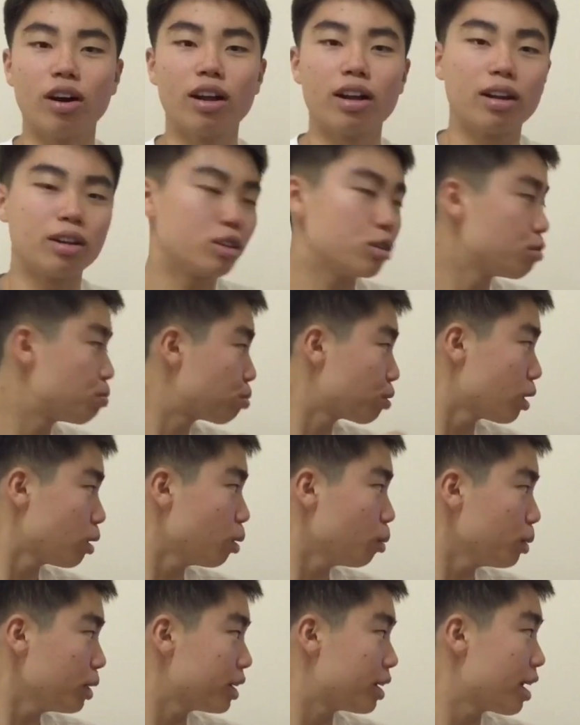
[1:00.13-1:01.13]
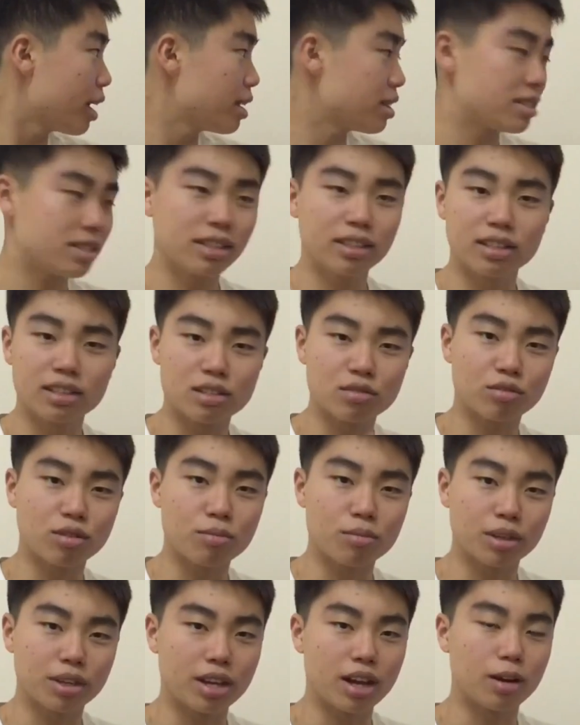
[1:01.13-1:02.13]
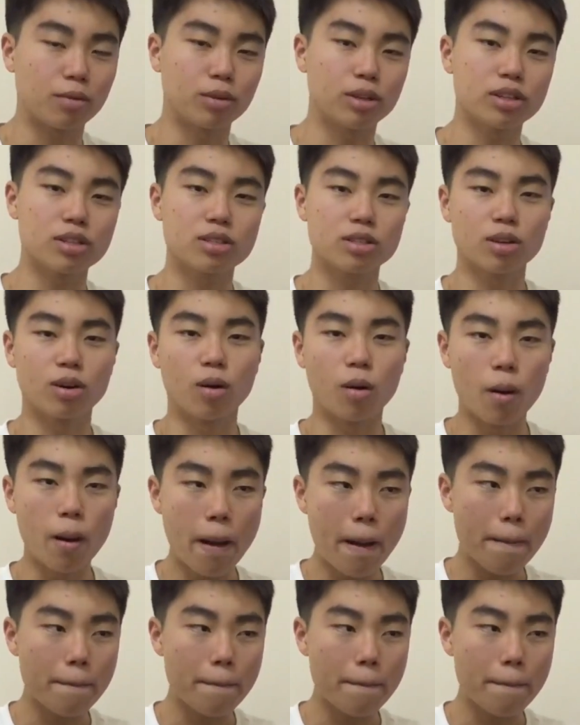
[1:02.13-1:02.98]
And you probably can't see this from the camera, so